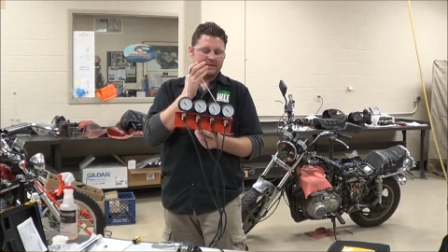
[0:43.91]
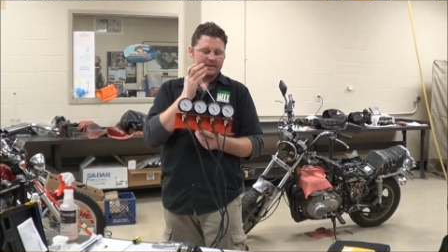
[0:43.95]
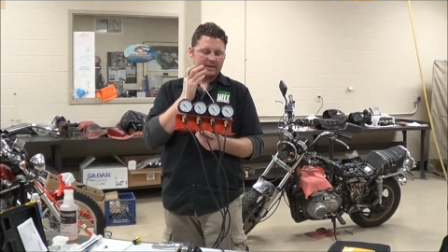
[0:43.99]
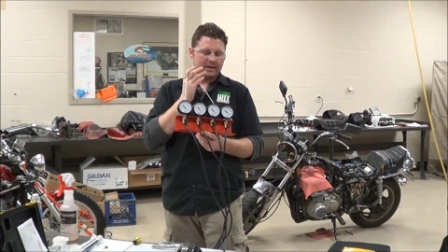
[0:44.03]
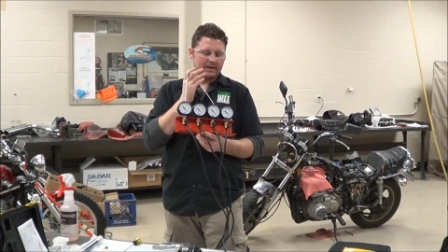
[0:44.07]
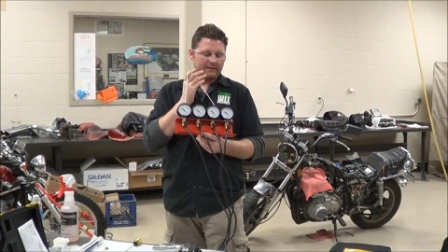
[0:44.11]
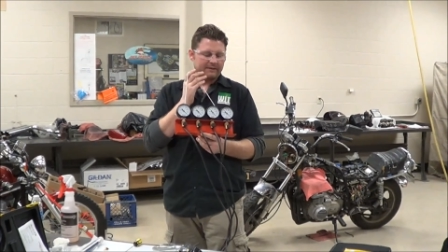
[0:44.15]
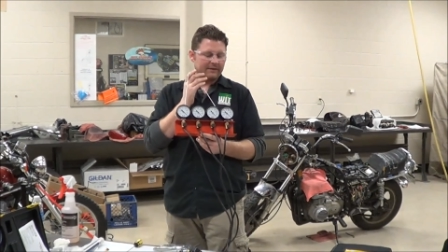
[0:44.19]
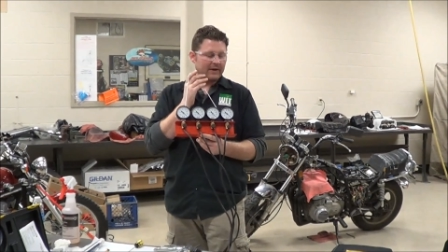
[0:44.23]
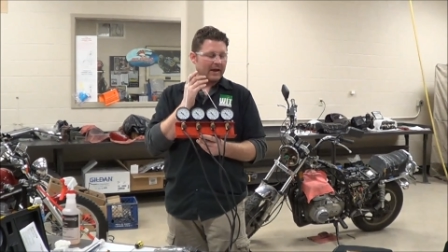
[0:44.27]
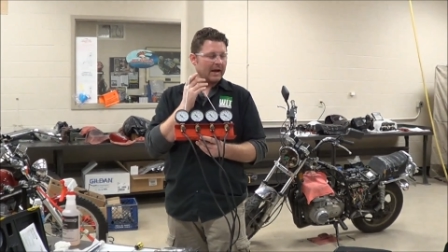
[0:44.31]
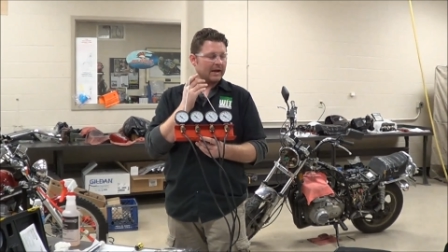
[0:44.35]
a
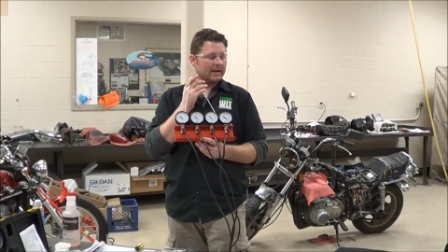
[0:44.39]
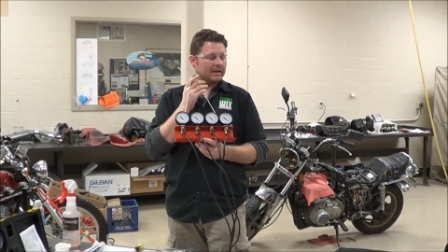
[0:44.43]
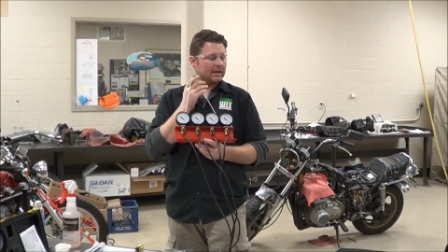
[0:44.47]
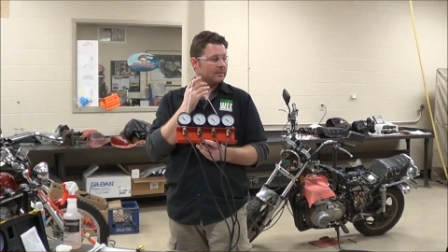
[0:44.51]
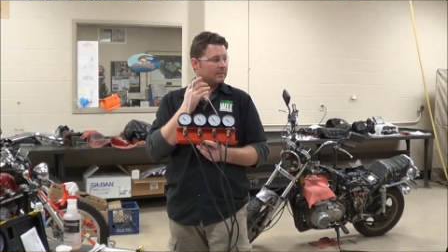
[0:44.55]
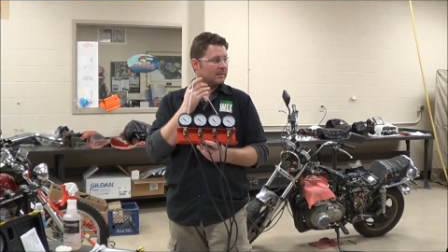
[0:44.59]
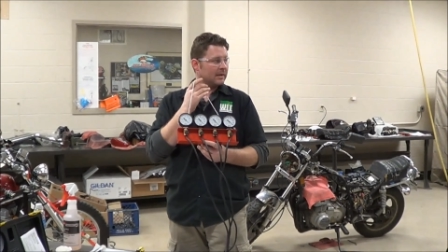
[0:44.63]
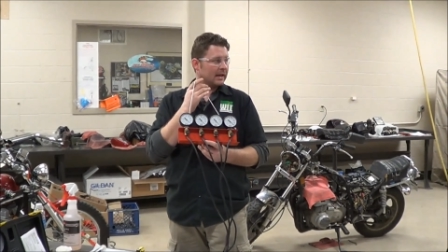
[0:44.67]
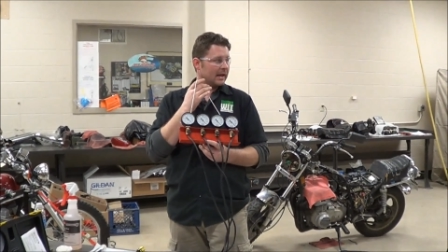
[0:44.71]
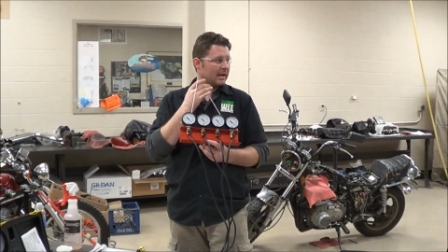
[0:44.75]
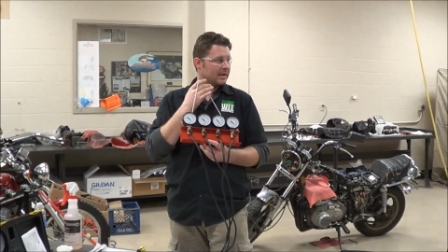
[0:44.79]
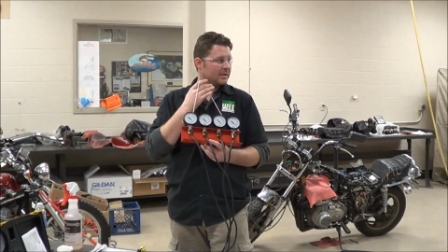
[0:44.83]
set of
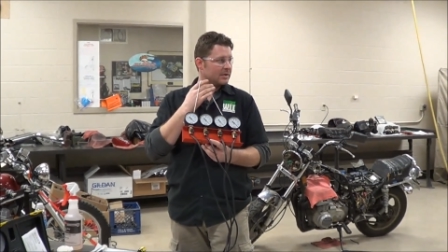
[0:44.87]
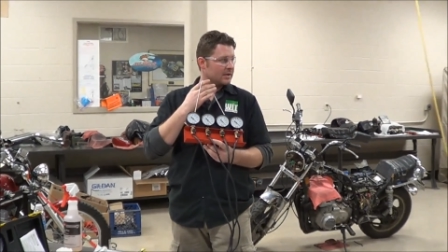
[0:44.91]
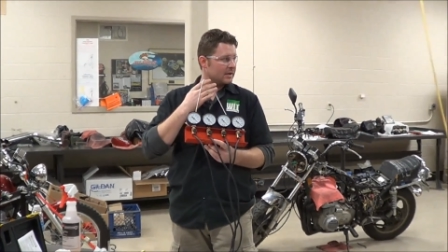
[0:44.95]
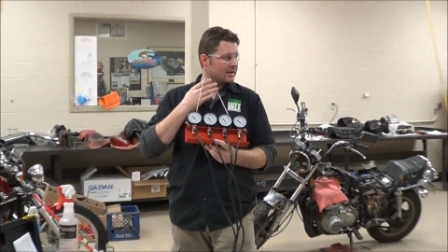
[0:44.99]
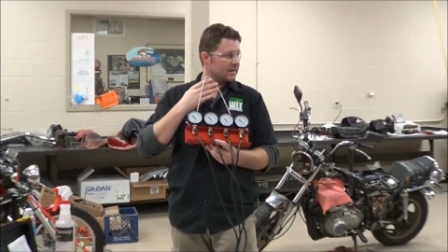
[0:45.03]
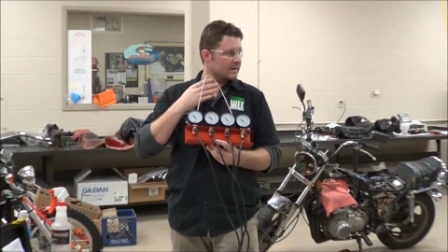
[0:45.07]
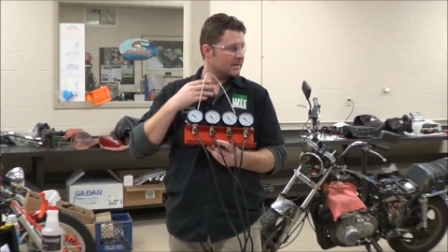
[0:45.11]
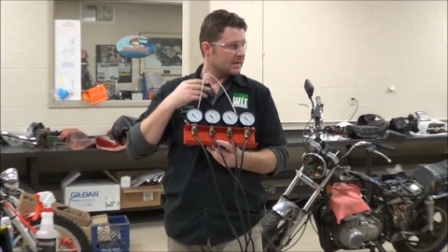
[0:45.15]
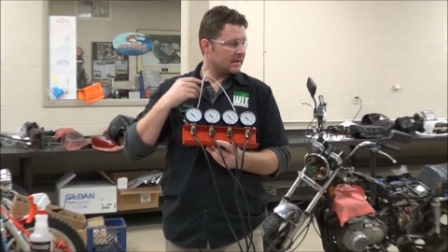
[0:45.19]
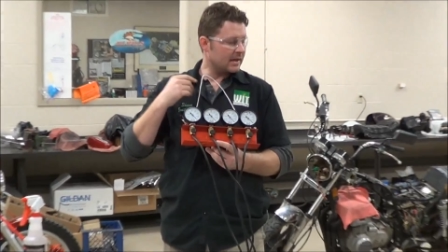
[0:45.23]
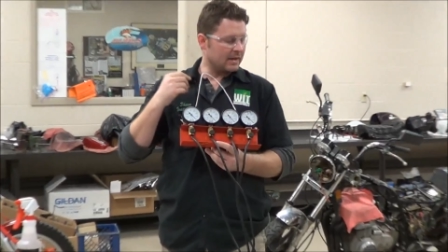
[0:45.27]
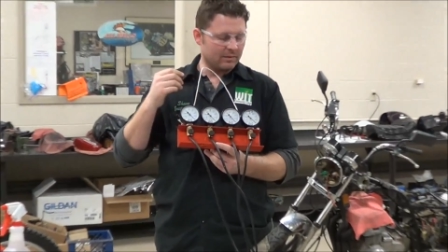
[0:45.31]
vacuum
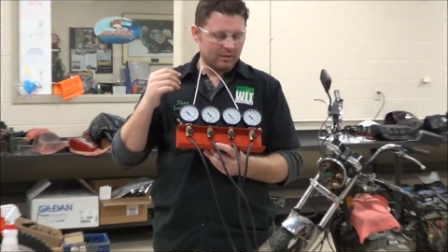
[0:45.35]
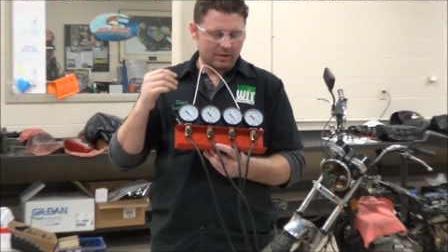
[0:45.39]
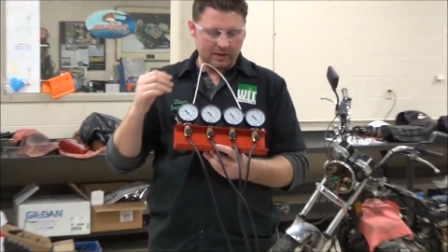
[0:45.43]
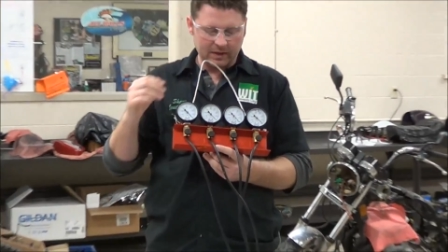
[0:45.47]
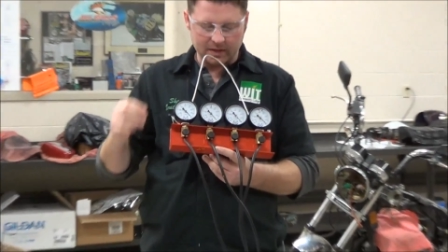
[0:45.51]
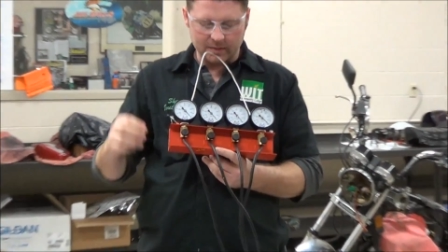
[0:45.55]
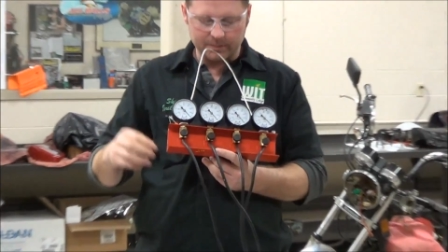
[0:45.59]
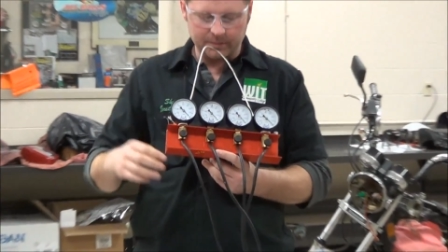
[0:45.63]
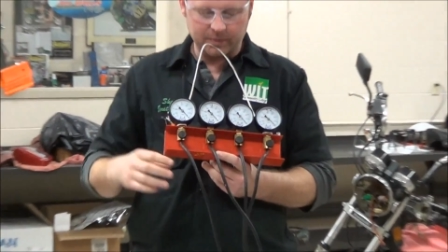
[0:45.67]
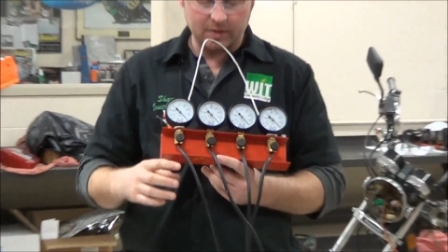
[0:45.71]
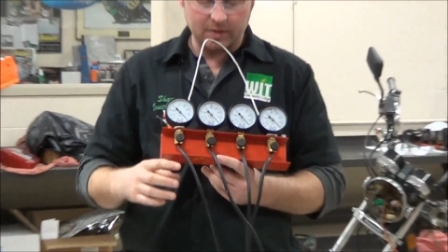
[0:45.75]
gauges, and we're going